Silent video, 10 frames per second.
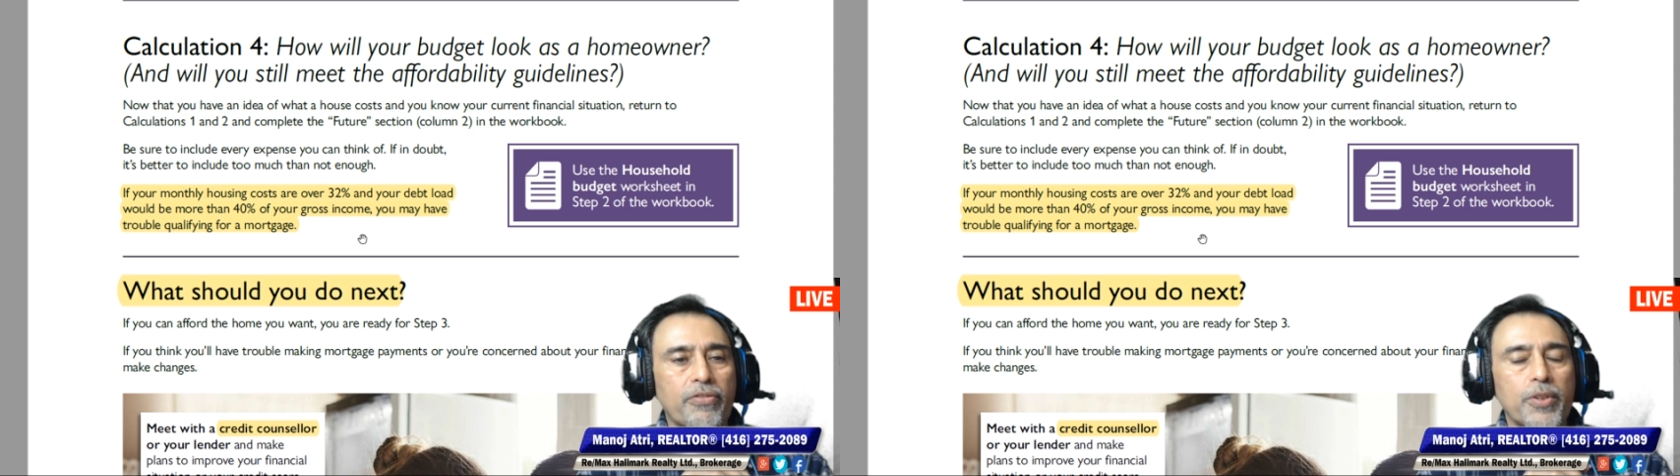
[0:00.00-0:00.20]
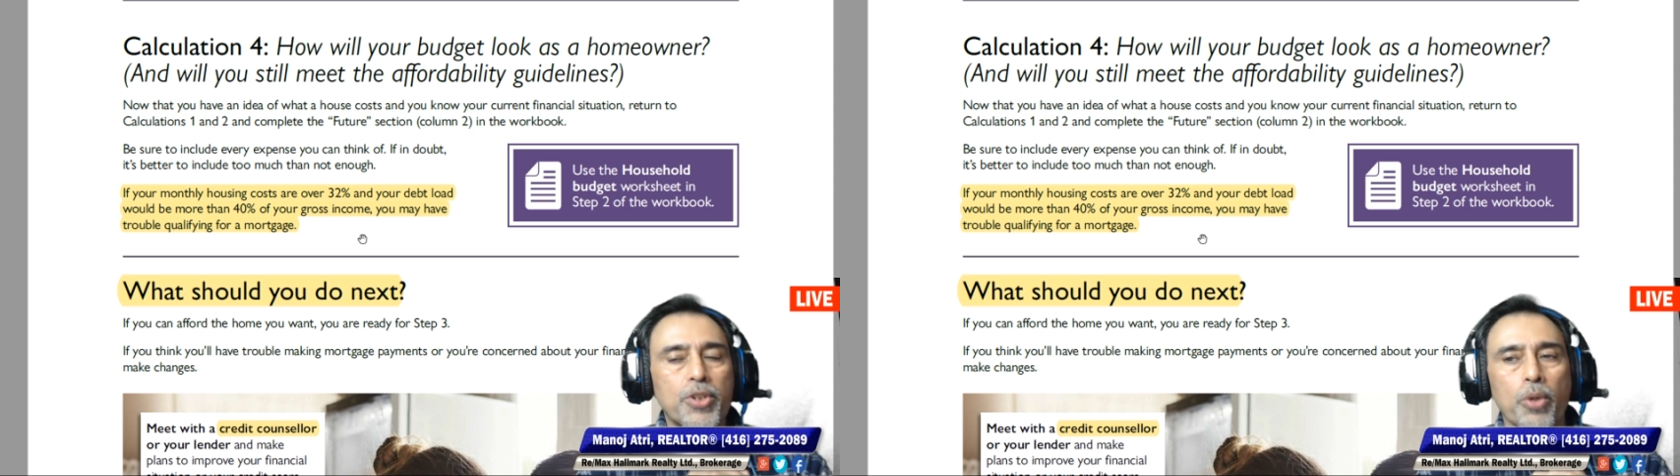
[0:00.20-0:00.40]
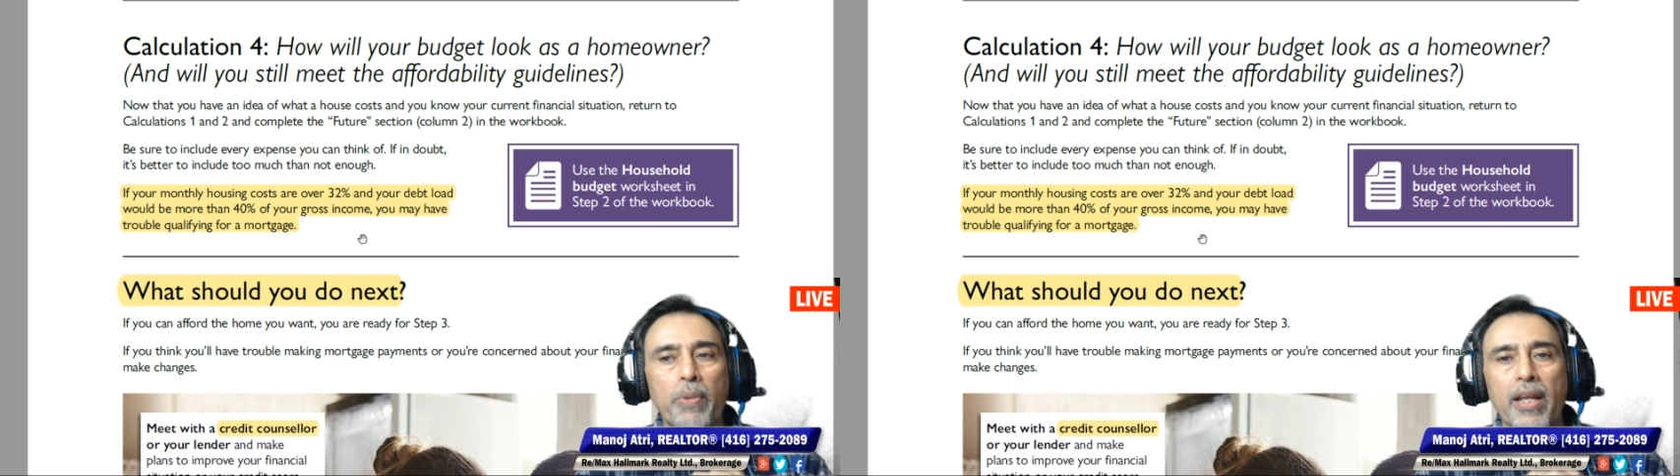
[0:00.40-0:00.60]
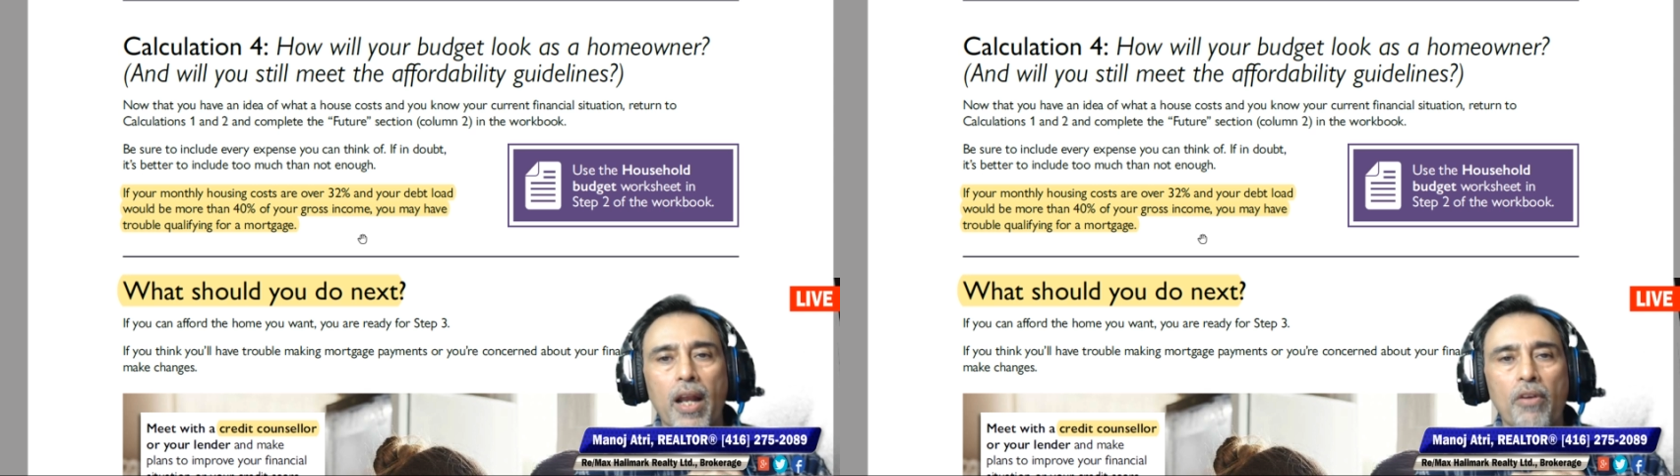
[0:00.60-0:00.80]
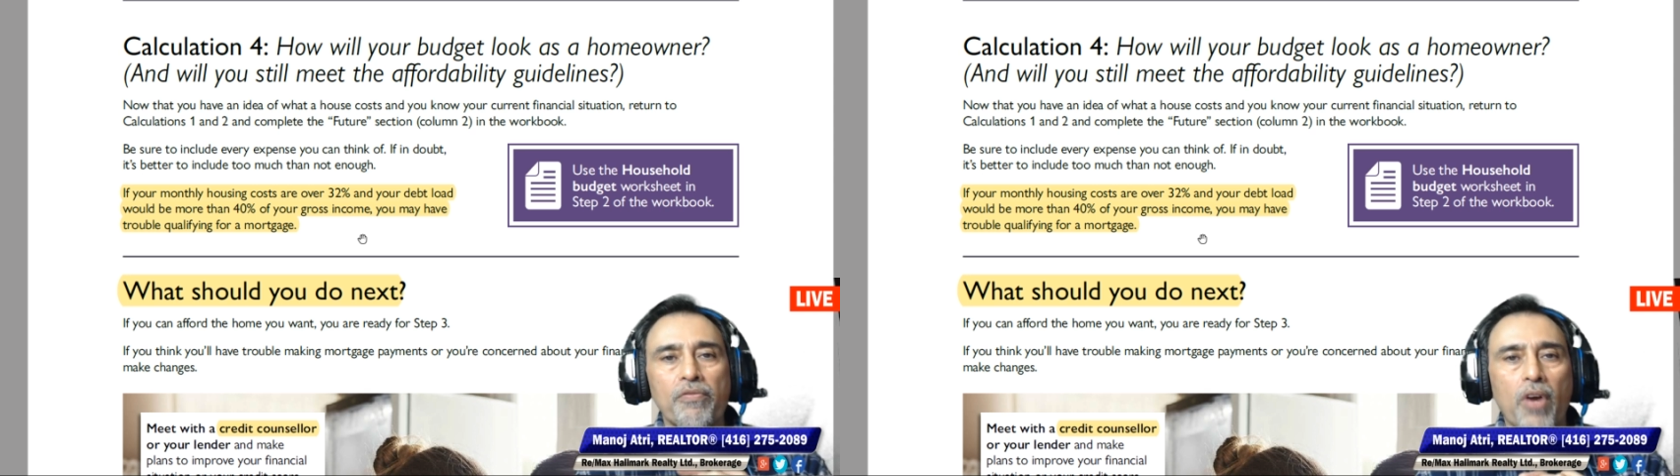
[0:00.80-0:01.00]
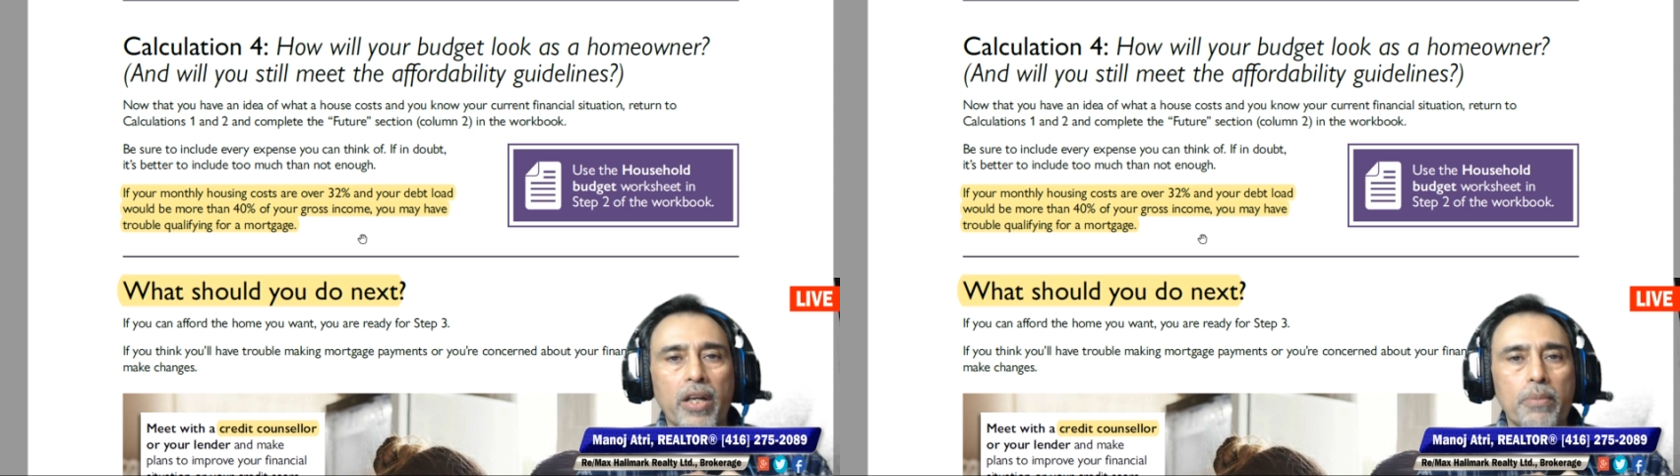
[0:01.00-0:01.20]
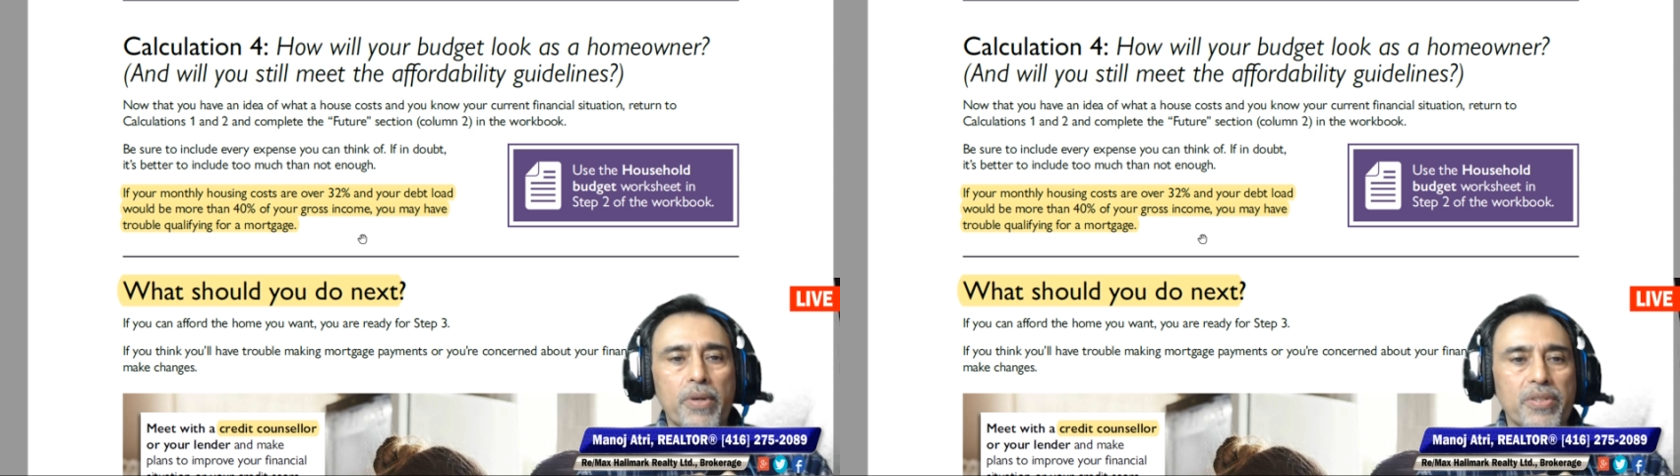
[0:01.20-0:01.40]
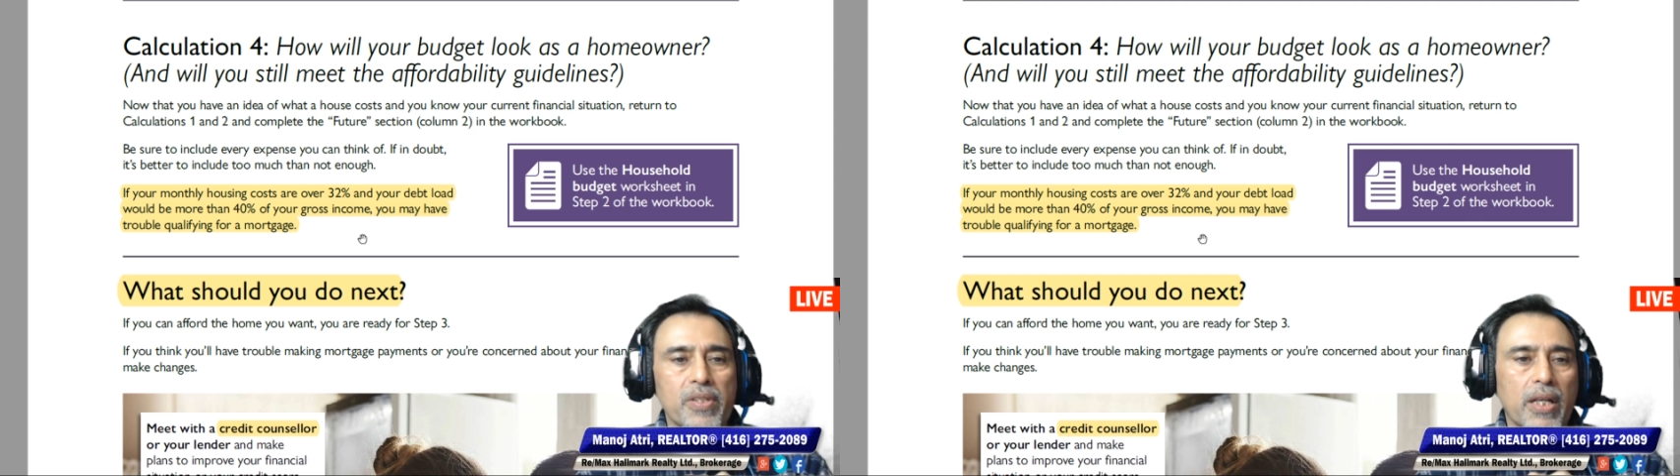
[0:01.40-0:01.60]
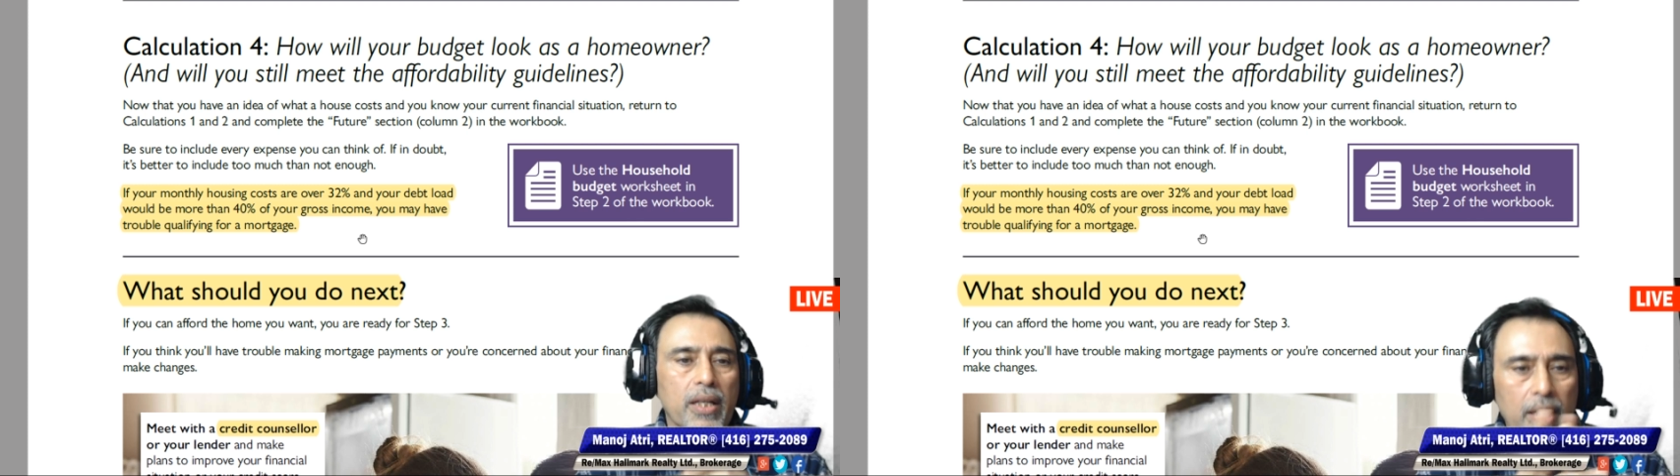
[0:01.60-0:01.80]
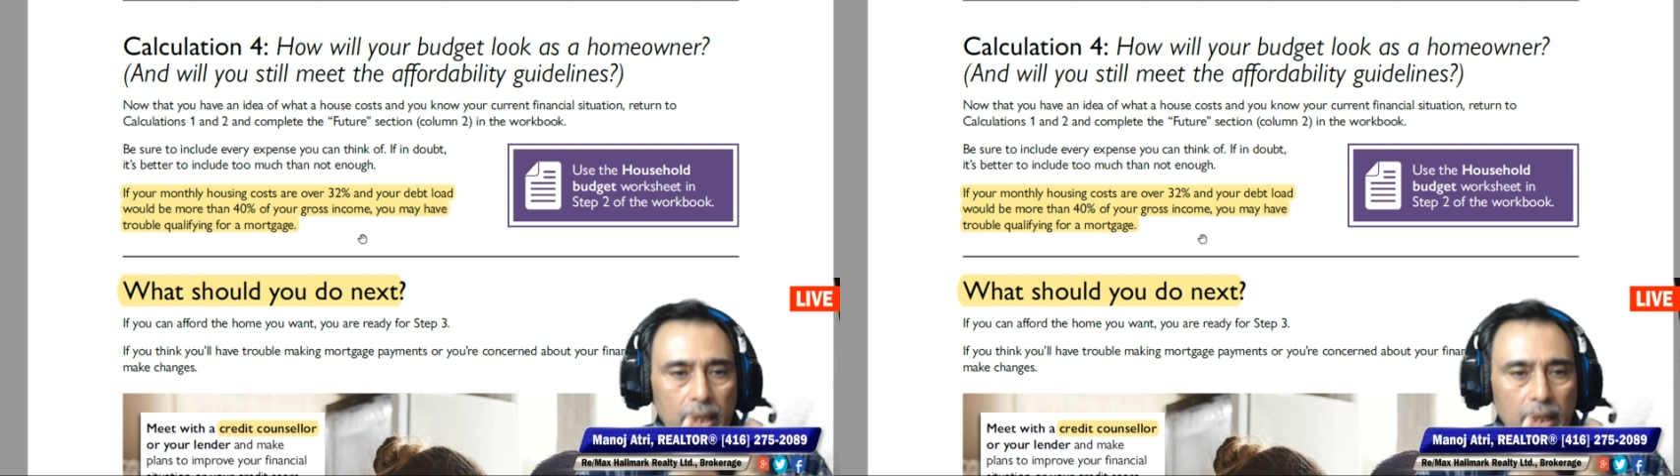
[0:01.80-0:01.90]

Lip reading: should be around 40%